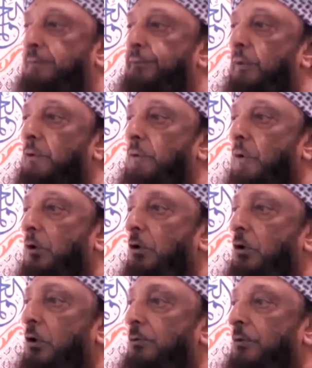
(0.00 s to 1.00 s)
And so
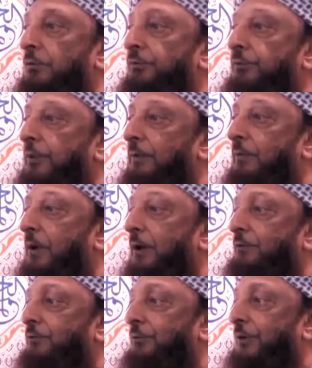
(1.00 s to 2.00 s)
no Muslim
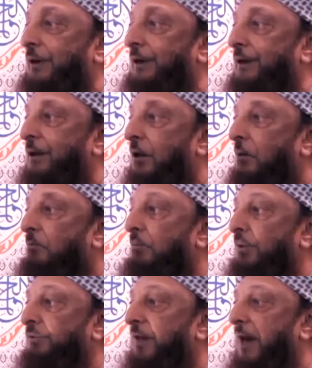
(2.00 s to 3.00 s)
country
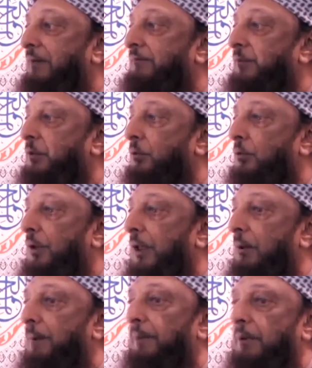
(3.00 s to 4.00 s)
must have
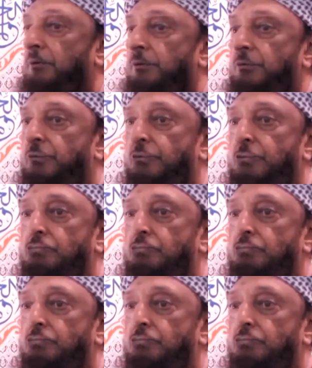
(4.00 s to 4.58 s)
nuclear weapons.